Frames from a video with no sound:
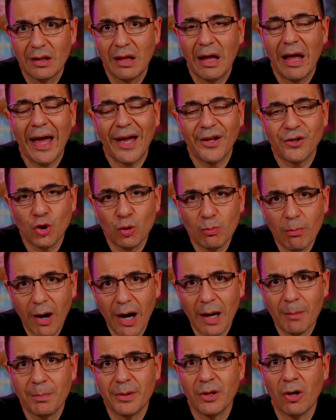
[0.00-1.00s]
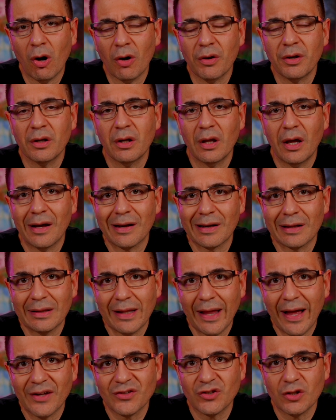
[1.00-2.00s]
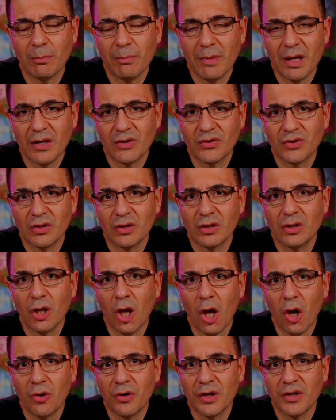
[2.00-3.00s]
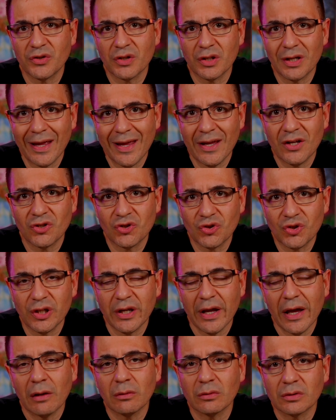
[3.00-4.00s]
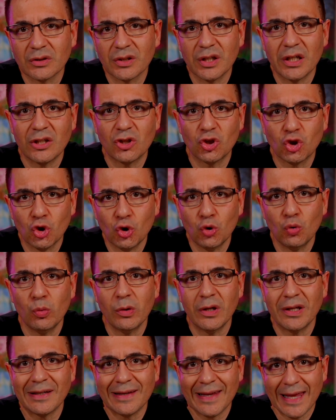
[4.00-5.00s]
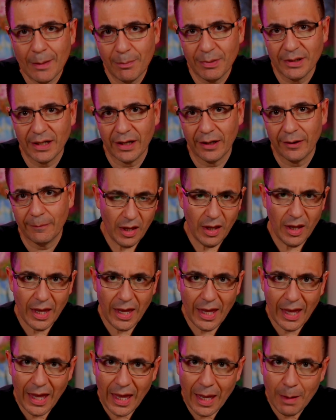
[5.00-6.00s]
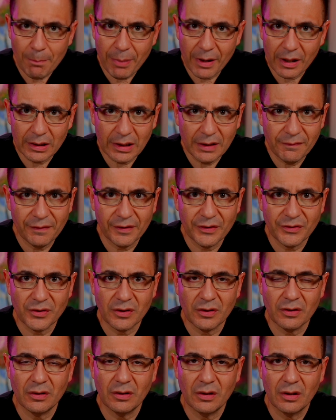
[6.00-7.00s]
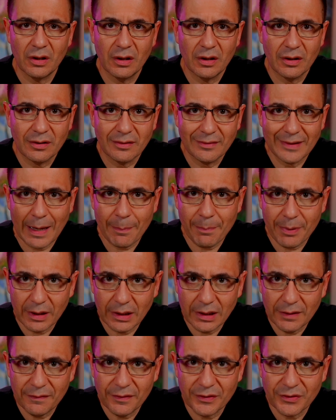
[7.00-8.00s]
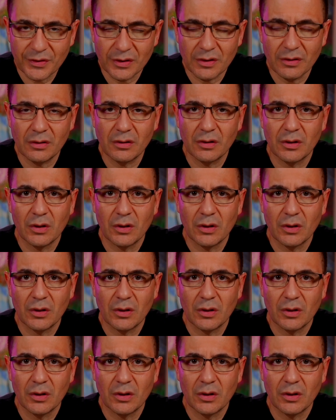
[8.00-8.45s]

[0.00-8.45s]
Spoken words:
and you might be on a class of medicine known as an SGLT2 inhibitor. Empagliflozin, dapagliflozin,